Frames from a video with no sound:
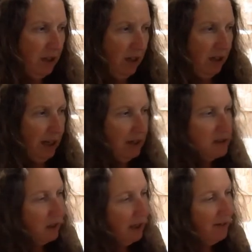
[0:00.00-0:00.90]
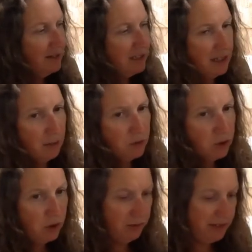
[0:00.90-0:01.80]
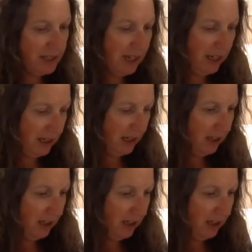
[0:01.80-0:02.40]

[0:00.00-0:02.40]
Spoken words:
Okay, so here it is. I would colour it in.